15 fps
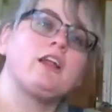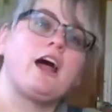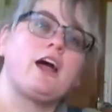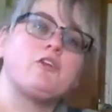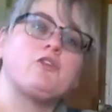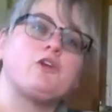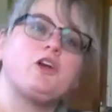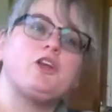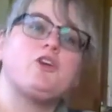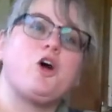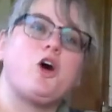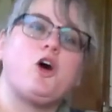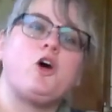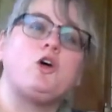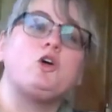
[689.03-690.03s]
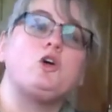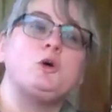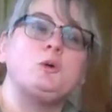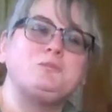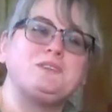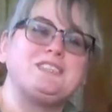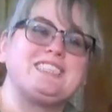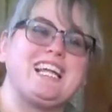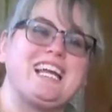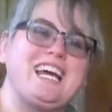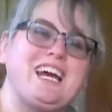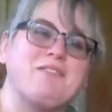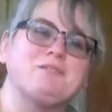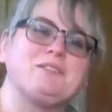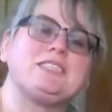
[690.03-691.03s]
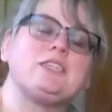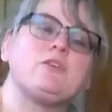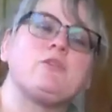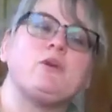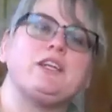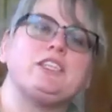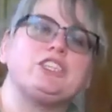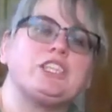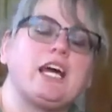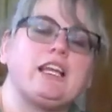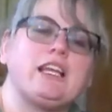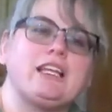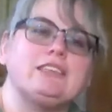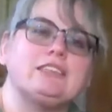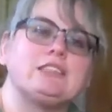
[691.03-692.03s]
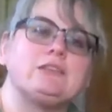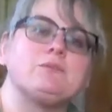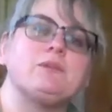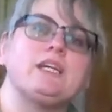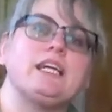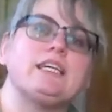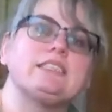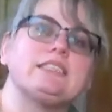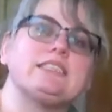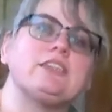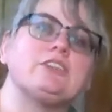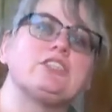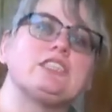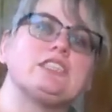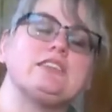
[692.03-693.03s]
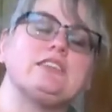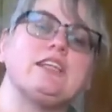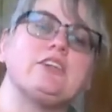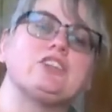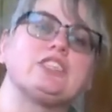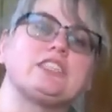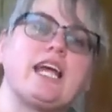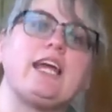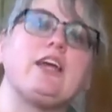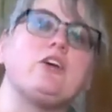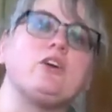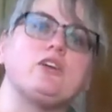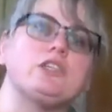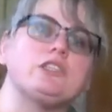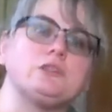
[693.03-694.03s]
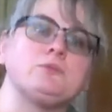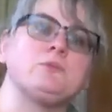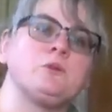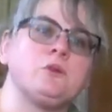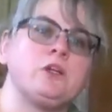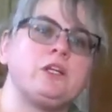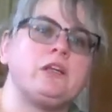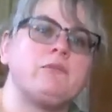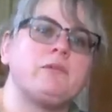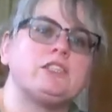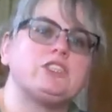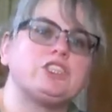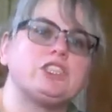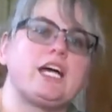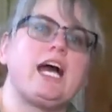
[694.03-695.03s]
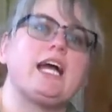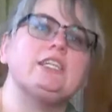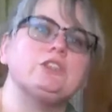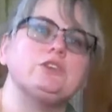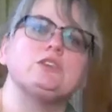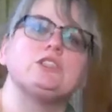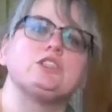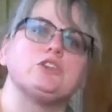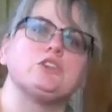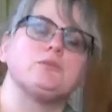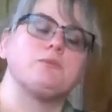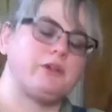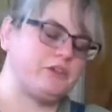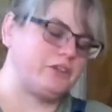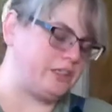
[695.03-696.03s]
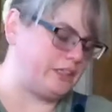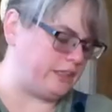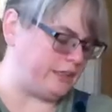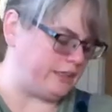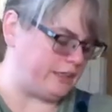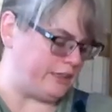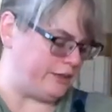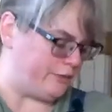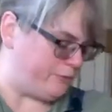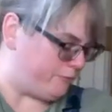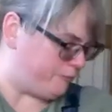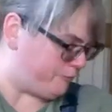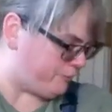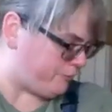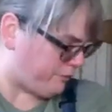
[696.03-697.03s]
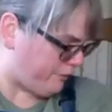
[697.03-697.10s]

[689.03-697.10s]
not a lot of what you call oops lambs with shetlands because their their cycle is pretty much tied to a certain period in the year